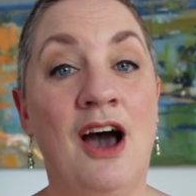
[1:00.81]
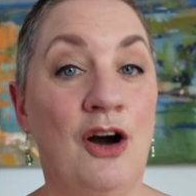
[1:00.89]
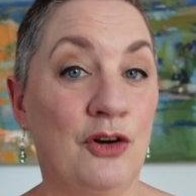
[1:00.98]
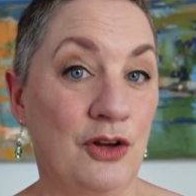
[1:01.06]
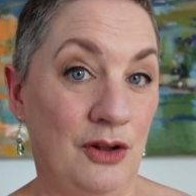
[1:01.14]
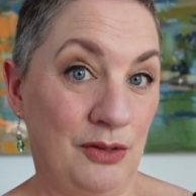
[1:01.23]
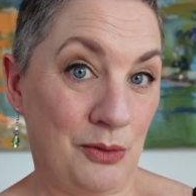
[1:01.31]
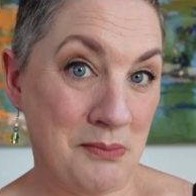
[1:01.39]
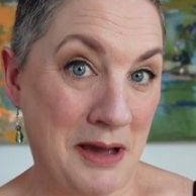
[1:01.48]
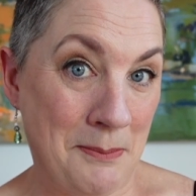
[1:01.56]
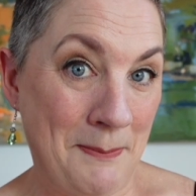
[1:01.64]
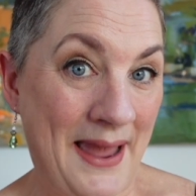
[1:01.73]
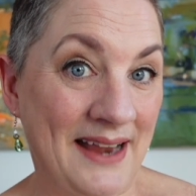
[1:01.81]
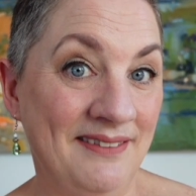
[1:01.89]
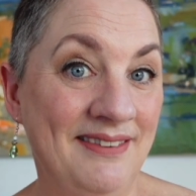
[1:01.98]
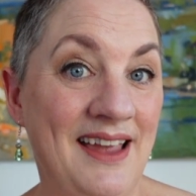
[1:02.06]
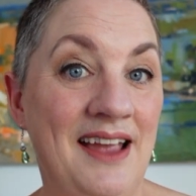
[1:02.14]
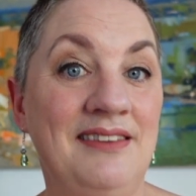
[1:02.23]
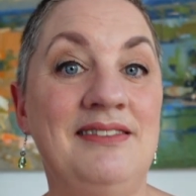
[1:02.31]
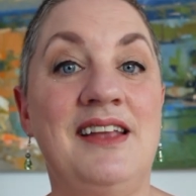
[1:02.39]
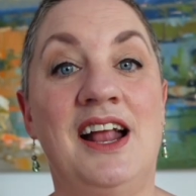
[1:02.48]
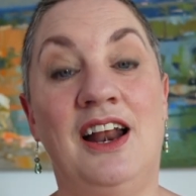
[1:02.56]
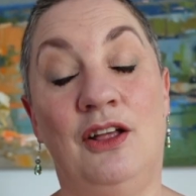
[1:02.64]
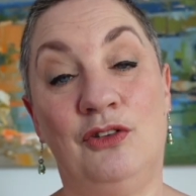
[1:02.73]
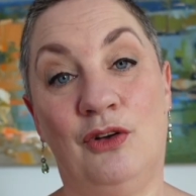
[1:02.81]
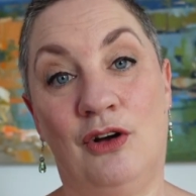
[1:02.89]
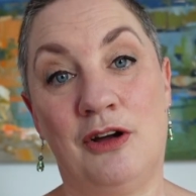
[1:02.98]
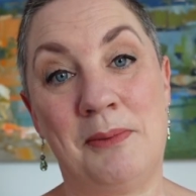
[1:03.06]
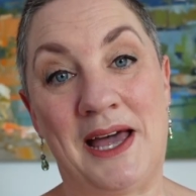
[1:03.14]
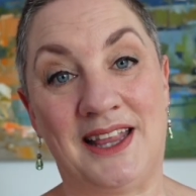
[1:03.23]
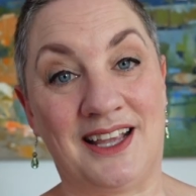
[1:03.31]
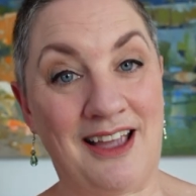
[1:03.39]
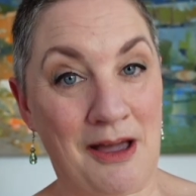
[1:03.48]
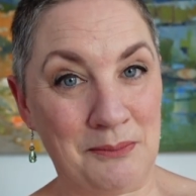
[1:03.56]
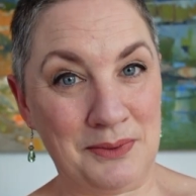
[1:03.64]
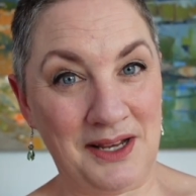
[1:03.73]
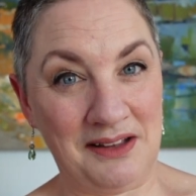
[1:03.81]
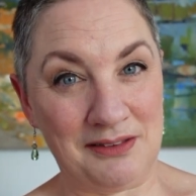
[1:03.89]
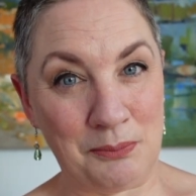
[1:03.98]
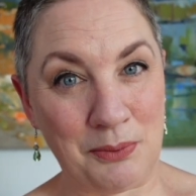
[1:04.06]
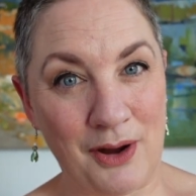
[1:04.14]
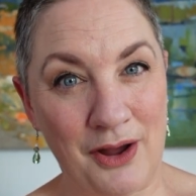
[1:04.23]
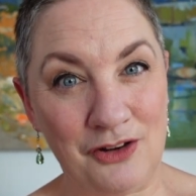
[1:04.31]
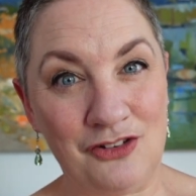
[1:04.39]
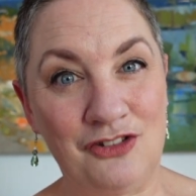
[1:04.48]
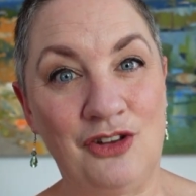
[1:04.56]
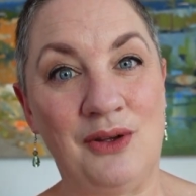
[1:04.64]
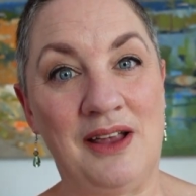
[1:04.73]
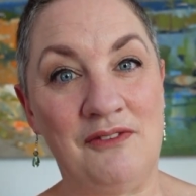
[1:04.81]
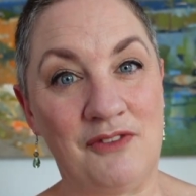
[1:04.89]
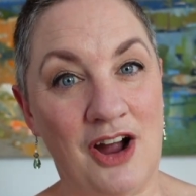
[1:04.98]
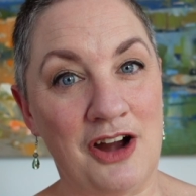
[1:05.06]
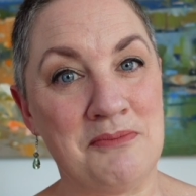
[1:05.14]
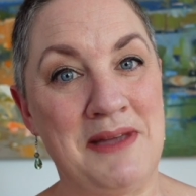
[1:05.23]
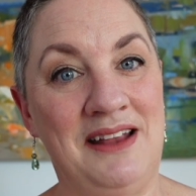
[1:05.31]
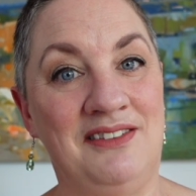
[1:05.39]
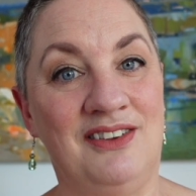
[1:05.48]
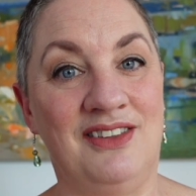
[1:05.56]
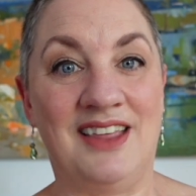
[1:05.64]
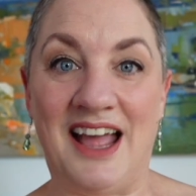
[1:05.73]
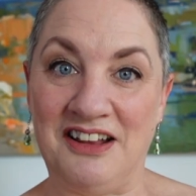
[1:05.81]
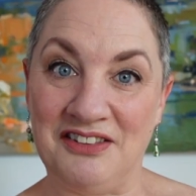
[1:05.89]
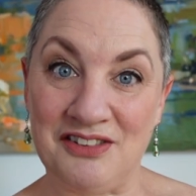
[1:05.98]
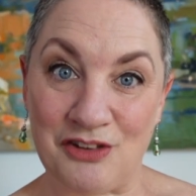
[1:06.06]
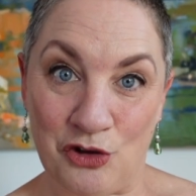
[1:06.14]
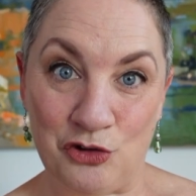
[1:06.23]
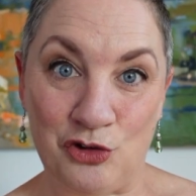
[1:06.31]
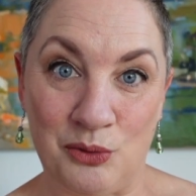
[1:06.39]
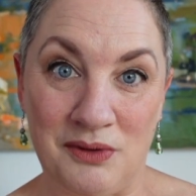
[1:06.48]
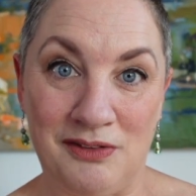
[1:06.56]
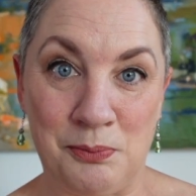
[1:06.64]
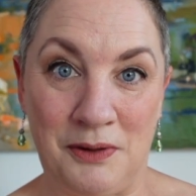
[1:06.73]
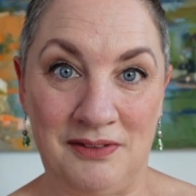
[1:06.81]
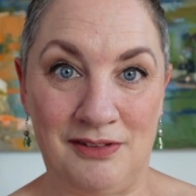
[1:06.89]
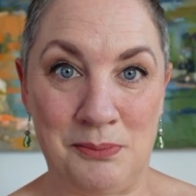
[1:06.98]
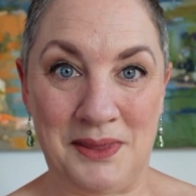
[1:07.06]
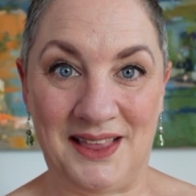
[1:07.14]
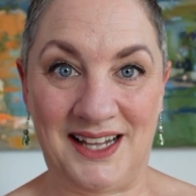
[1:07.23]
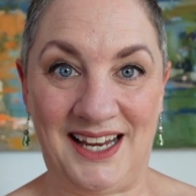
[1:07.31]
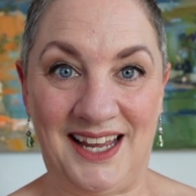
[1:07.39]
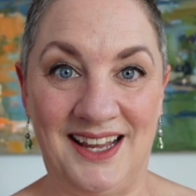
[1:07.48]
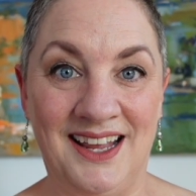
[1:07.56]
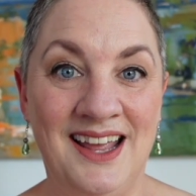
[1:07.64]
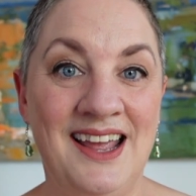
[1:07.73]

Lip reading: I'll go through my pen test and I'll talk about the company's approach to environmental and social responsibility.